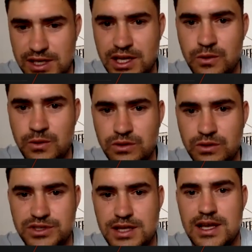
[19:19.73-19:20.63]
and you
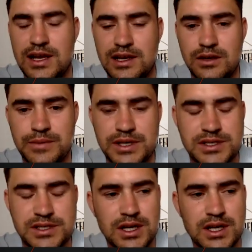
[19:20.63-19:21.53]
rotate that a little bit.
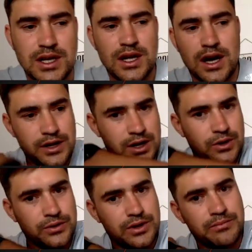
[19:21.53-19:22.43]
I
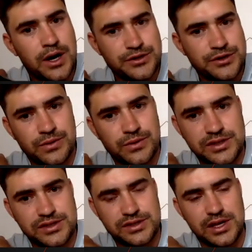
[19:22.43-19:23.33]
know the model
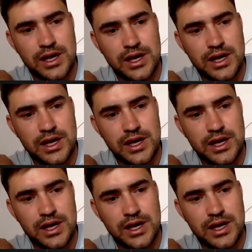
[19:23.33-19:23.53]
was